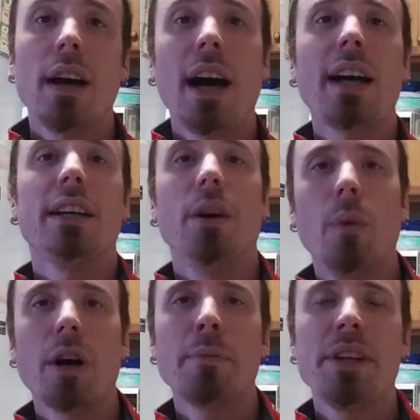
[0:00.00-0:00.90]
Hi,
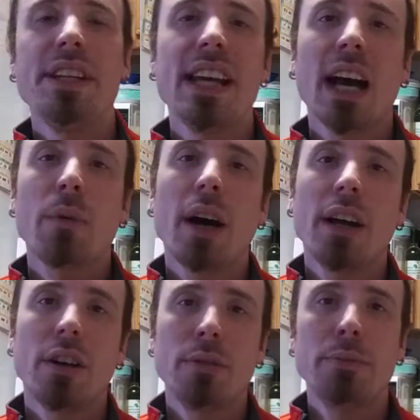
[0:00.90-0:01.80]
welcome to
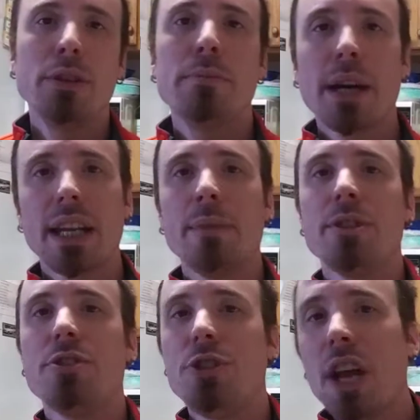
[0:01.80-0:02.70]
DIY Homebrew. My name
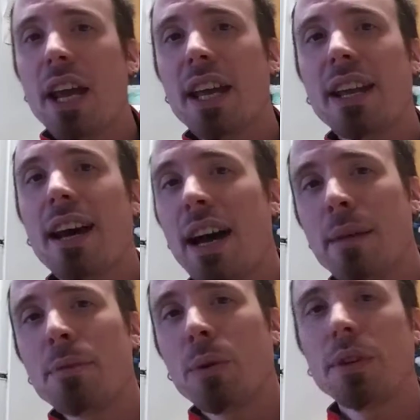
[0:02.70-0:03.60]
is Jay, and
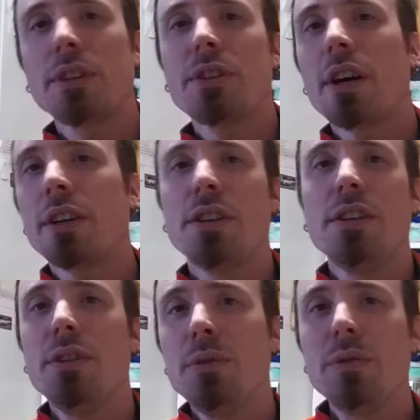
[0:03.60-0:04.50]
I'm going to talk to
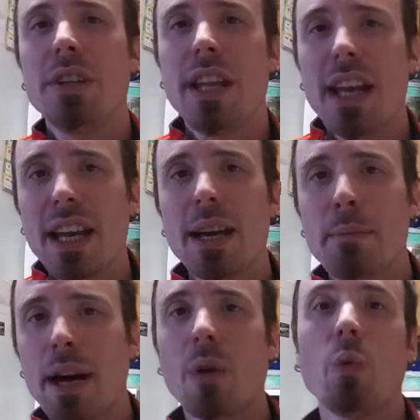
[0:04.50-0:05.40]
you today
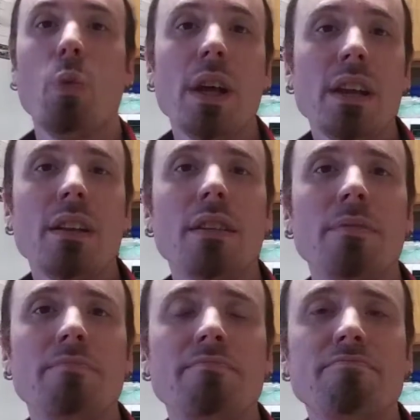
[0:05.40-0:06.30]
about when
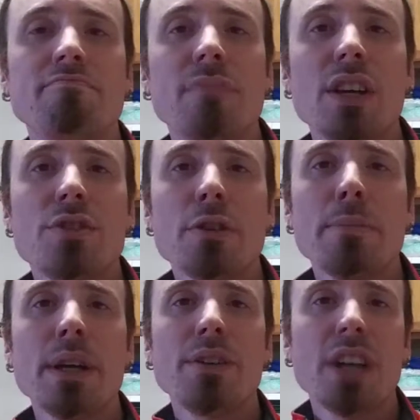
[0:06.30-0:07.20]
is your
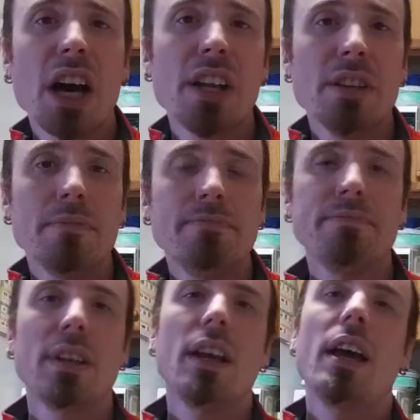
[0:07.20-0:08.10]
beer done?
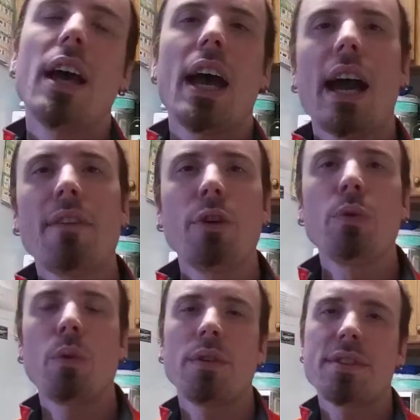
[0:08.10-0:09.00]

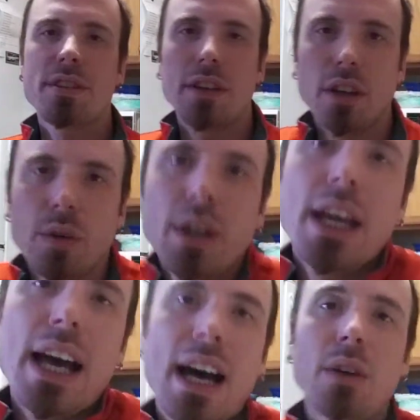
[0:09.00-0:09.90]
Everyone wants to know
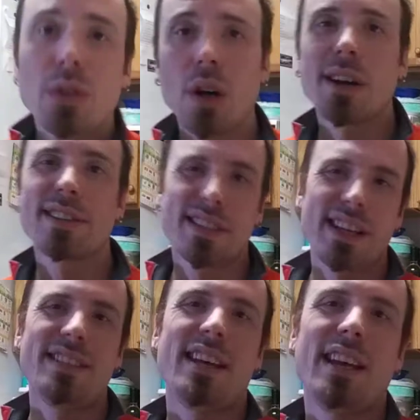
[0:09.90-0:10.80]
how long it's
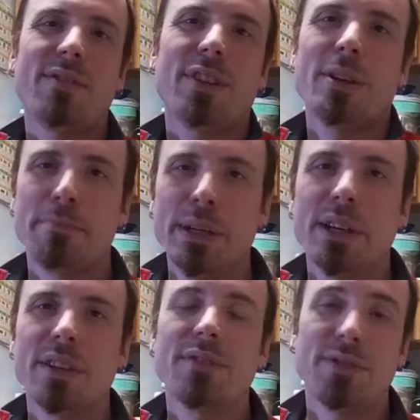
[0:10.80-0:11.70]
going to take for their
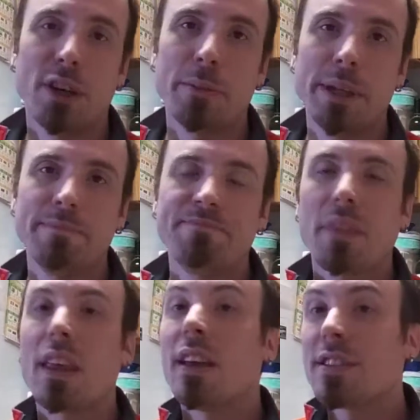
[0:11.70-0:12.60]
beer to ferment.
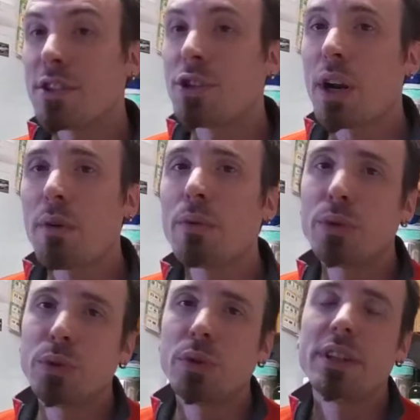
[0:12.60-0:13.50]
As a general
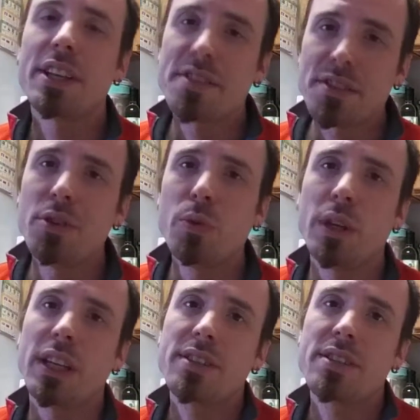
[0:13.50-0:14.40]
rule, it's 2
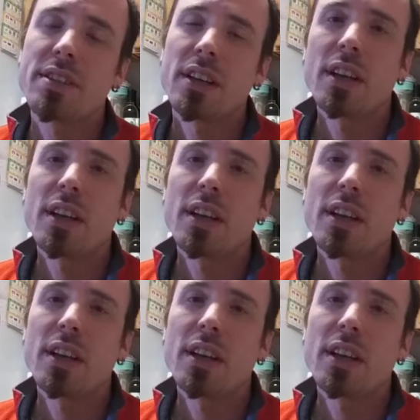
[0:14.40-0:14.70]
weeks.